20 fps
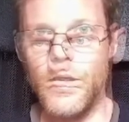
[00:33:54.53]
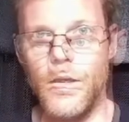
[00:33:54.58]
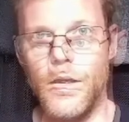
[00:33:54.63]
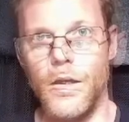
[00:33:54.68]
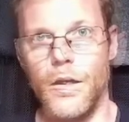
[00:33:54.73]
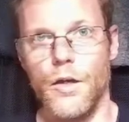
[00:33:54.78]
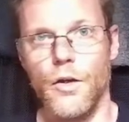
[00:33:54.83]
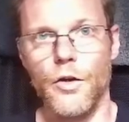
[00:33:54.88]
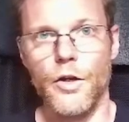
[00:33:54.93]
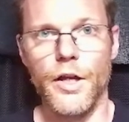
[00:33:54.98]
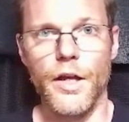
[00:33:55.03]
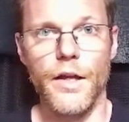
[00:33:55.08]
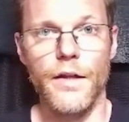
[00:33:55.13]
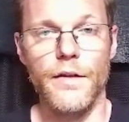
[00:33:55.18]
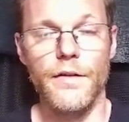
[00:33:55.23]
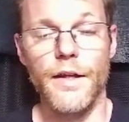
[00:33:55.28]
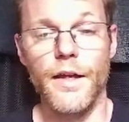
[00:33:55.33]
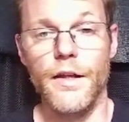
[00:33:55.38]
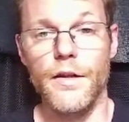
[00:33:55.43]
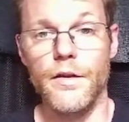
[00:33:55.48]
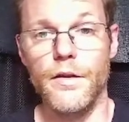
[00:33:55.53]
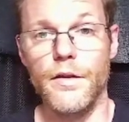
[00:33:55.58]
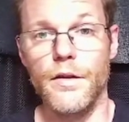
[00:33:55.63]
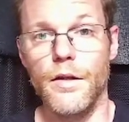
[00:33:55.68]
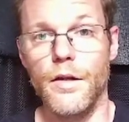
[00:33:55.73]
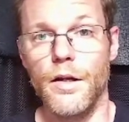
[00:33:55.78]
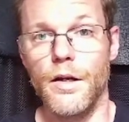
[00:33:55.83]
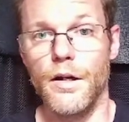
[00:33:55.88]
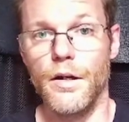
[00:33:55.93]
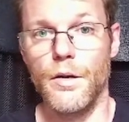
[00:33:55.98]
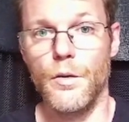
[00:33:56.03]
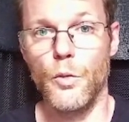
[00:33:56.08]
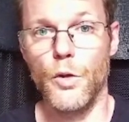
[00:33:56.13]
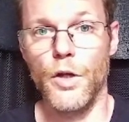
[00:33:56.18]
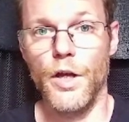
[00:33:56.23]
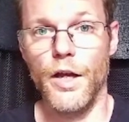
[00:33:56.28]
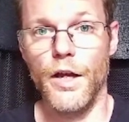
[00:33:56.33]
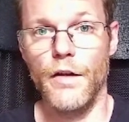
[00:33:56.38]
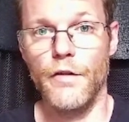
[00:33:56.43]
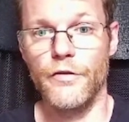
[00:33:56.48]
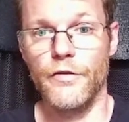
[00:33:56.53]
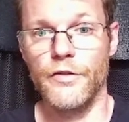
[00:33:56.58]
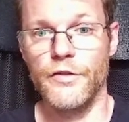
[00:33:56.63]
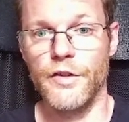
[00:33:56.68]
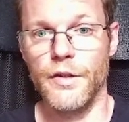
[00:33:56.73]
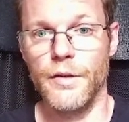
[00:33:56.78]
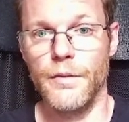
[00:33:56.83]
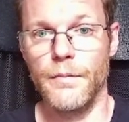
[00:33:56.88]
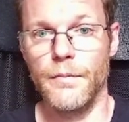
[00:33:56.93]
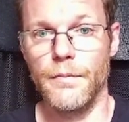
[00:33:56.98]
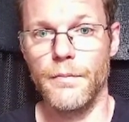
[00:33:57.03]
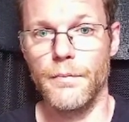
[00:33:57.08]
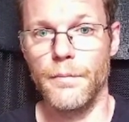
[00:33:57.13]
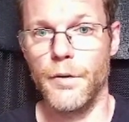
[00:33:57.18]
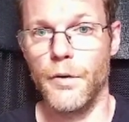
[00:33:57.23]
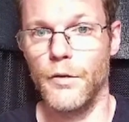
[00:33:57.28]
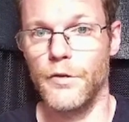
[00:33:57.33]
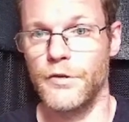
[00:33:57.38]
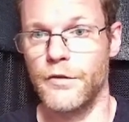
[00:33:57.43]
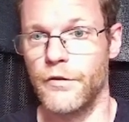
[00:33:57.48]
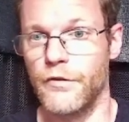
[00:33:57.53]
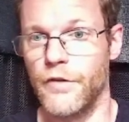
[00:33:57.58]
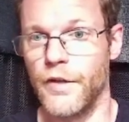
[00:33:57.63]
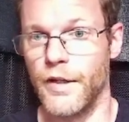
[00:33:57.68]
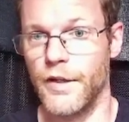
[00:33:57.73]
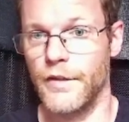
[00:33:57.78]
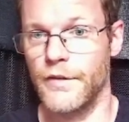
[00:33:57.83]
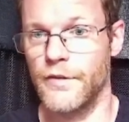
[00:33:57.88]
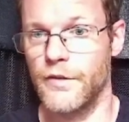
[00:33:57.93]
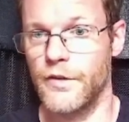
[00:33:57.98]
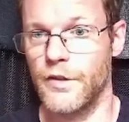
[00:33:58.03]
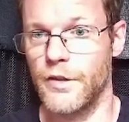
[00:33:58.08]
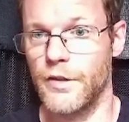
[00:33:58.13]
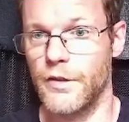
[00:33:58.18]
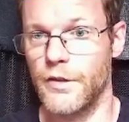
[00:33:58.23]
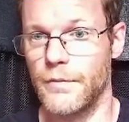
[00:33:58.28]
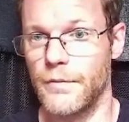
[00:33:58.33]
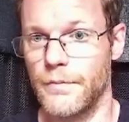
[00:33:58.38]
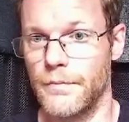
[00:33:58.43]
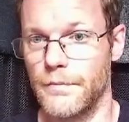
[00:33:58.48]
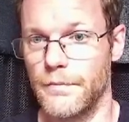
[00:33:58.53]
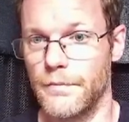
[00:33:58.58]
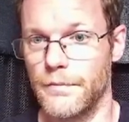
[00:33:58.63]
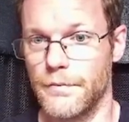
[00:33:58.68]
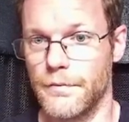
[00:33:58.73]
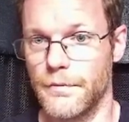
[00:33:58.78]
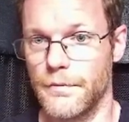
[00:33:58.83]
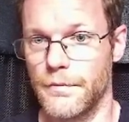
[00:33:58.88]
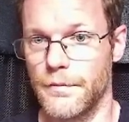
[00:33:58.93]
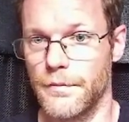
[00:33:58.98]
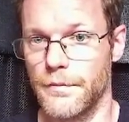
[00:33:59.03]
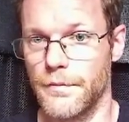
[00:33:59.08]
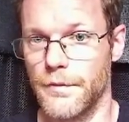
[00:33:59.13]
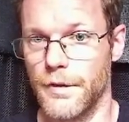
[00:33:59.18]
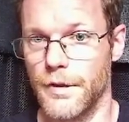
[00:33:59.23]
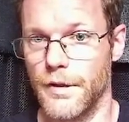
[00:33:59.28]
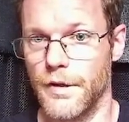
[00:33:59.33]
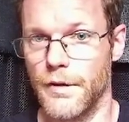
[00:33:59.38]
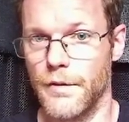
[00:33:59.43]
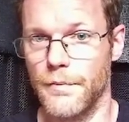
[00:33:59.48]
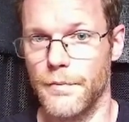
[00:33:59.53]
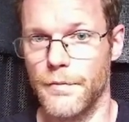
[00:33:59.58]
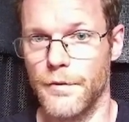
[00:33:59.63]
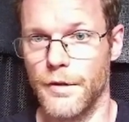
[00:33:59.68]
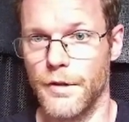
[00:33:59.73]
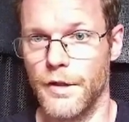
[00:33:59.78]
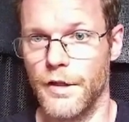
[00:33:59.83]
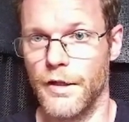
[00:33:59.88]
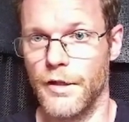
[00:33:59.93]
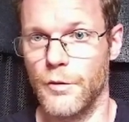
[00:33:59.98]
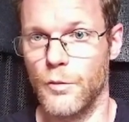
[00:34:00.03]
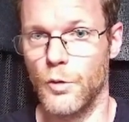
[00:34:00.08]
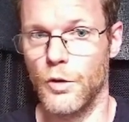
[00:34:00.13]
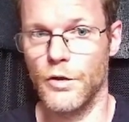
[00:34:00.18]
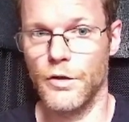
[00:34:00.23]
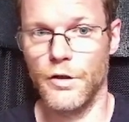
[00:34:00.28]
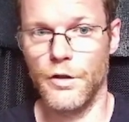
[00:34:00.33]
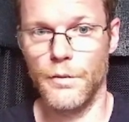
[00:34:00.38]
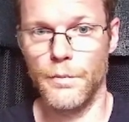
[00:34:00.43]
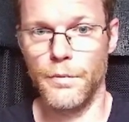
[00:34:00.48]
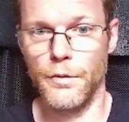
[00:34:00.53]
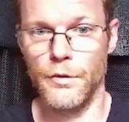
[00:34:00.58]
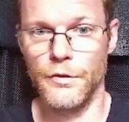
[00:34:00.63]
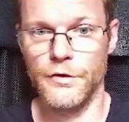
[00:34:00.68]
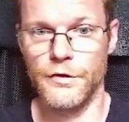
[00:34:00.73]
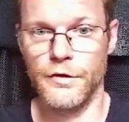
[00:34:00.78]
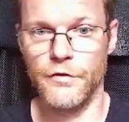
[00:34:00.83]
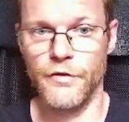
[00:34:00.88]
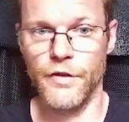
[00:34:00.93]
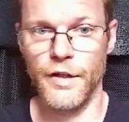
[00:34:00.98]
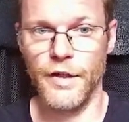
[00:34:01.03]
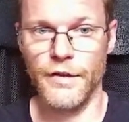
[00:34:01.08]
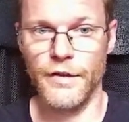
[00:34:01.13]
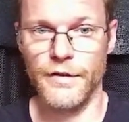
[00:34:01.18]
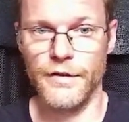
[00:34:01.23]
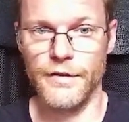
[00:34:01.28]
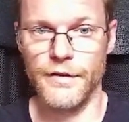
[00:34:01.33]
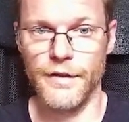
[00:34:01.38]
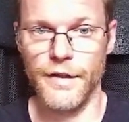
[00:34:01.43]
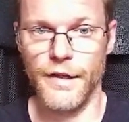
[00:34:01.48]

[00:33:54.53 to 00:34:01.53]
Okay, then we have some post effects here. The later one are post effects.